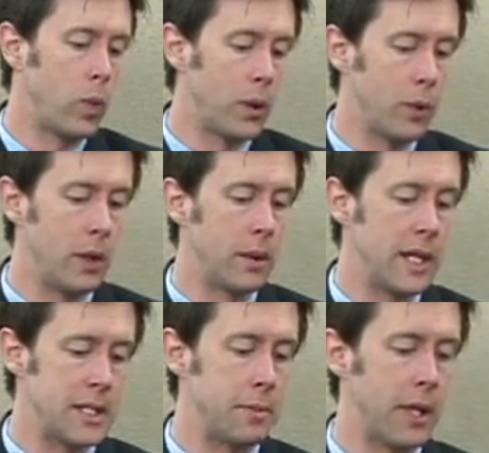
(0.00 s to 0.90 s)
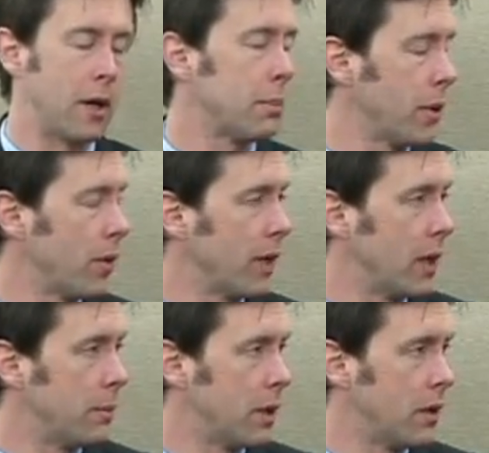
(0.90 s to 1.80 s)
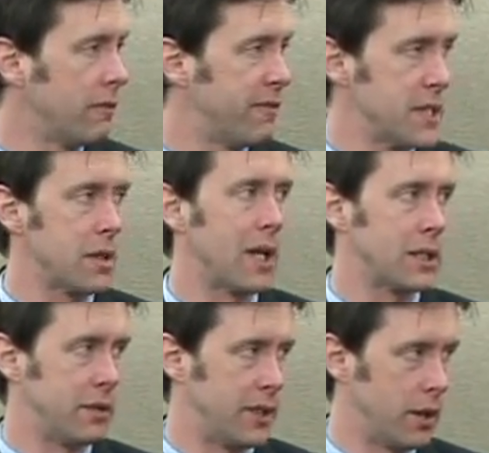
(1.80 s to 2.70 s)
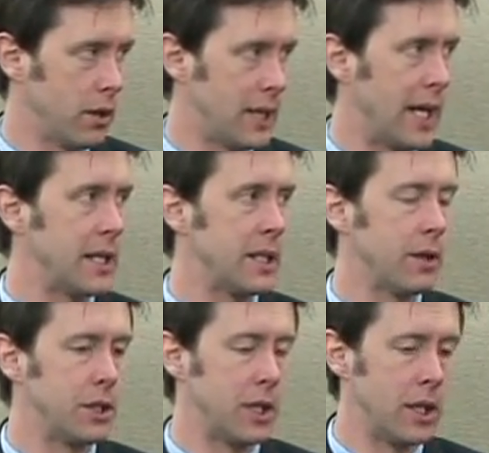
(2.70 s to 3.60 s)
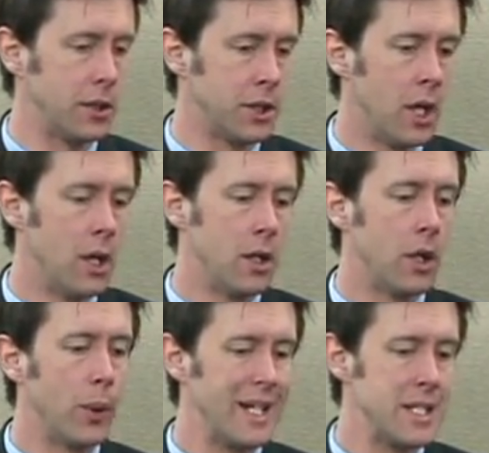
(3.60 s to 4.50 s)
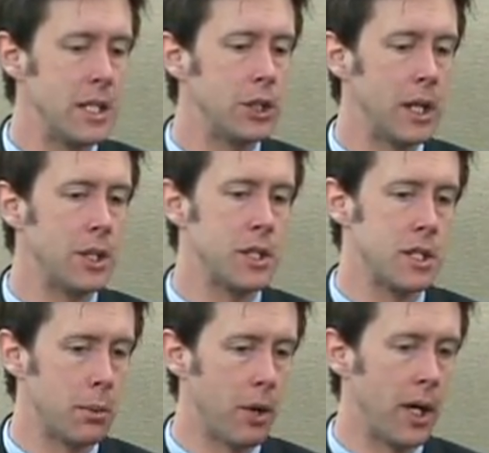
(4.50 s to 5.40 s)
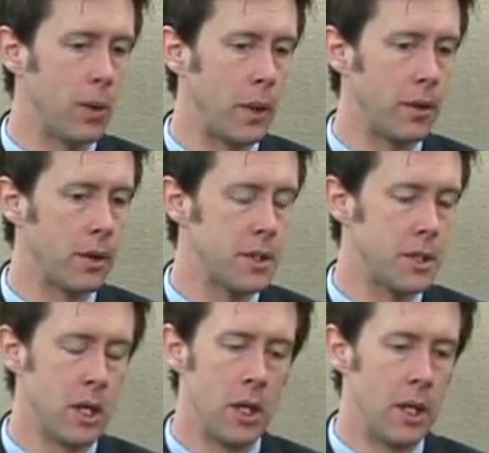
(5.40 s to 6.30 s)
when we get somebody on a program of physical activity or a dietary change, we can see changes in the brain, whether it's